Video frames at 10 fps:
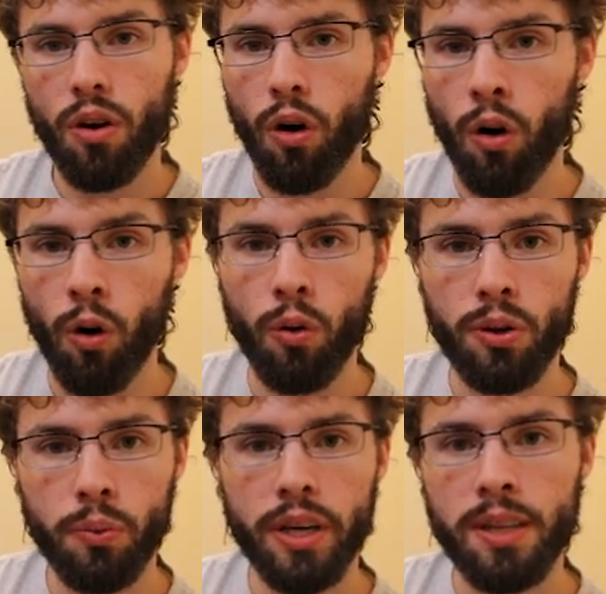
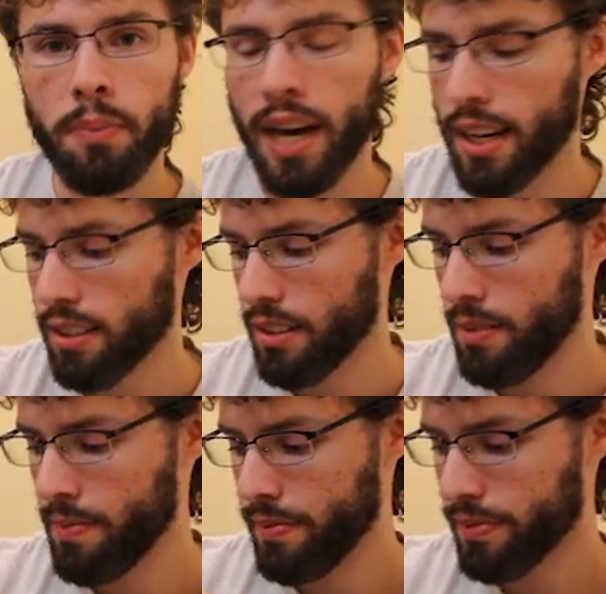all the way in the back.
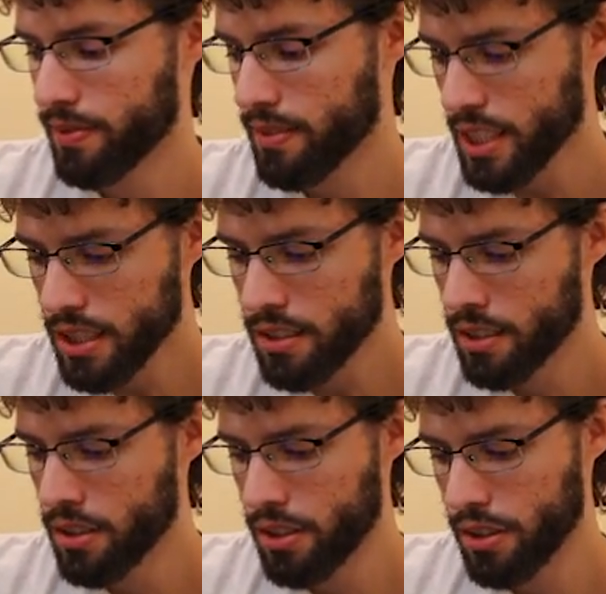
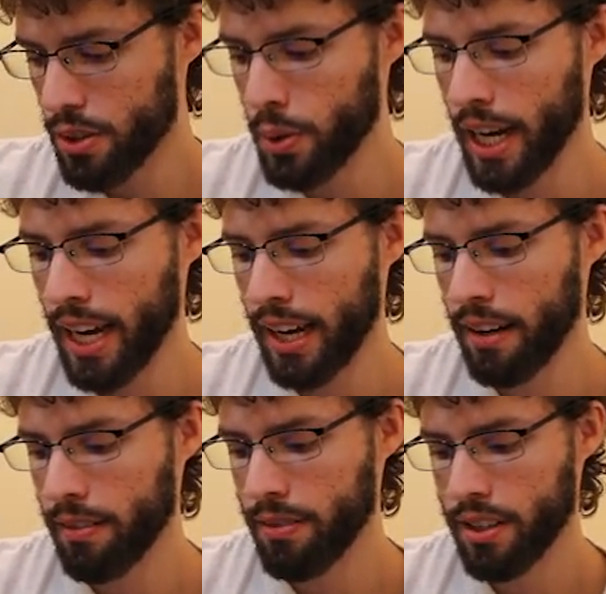You
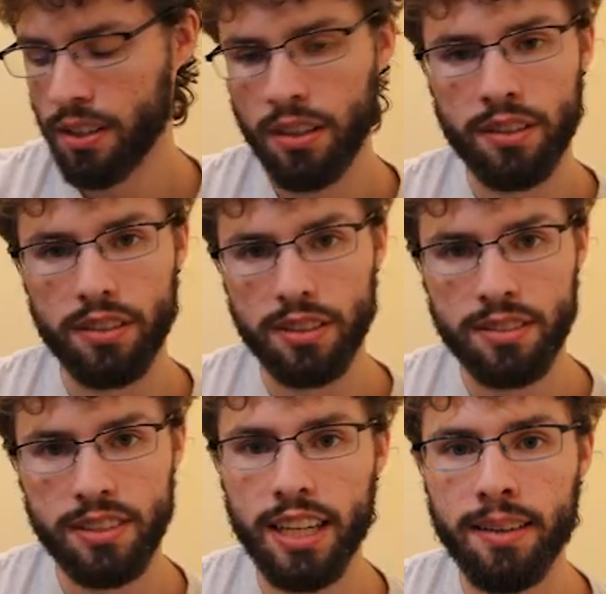have the
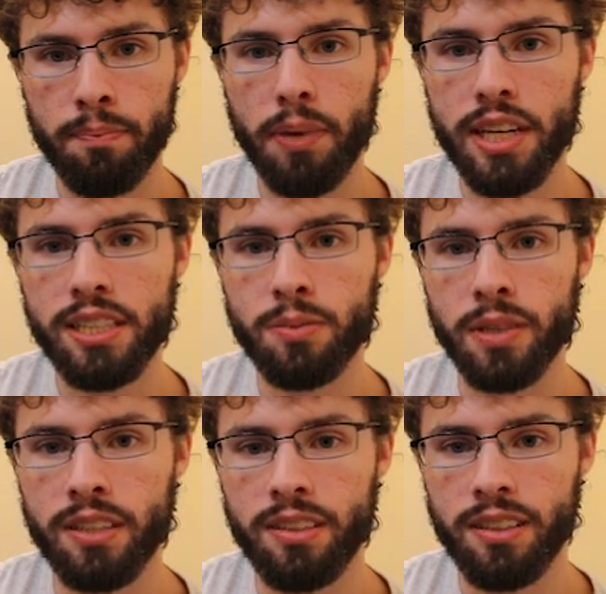second
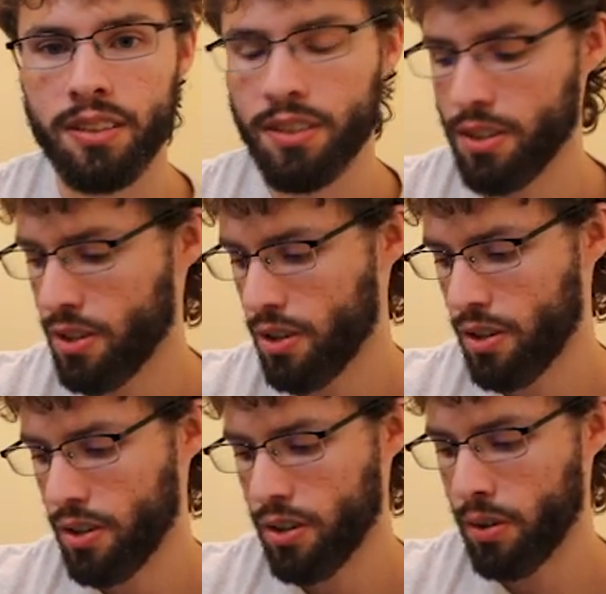baseman
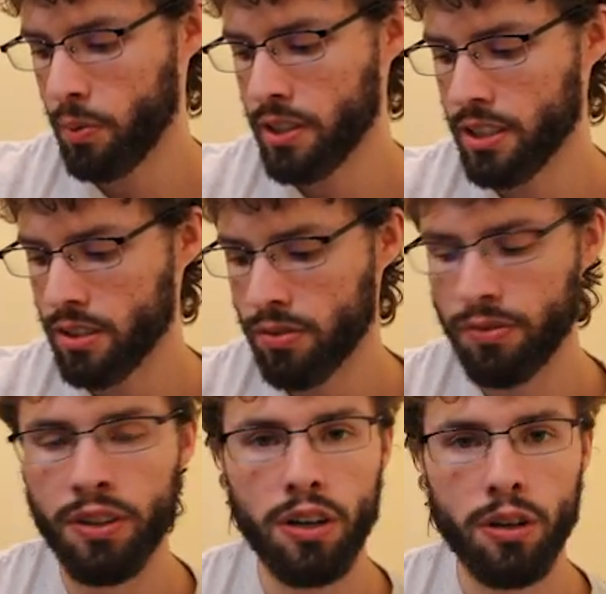with his
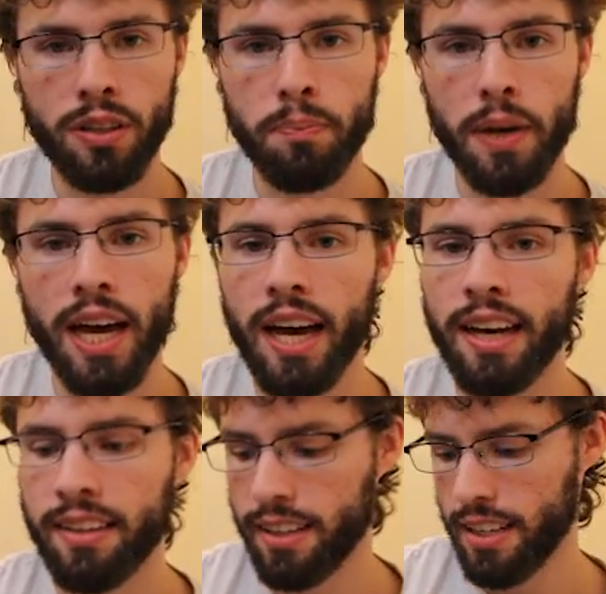foot on the
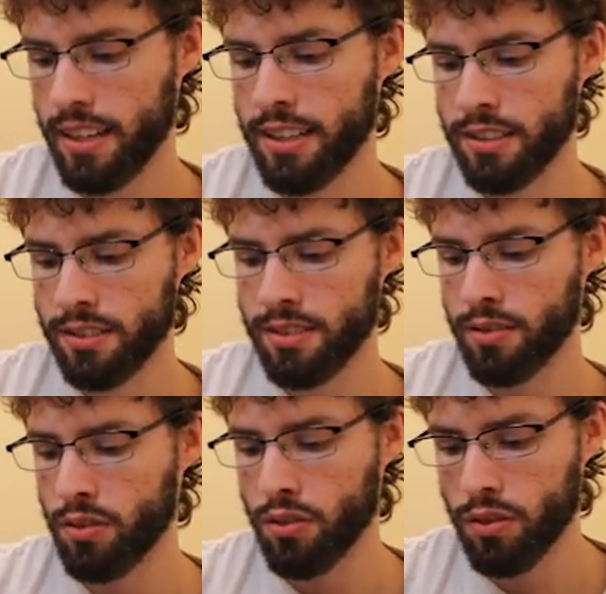bag in his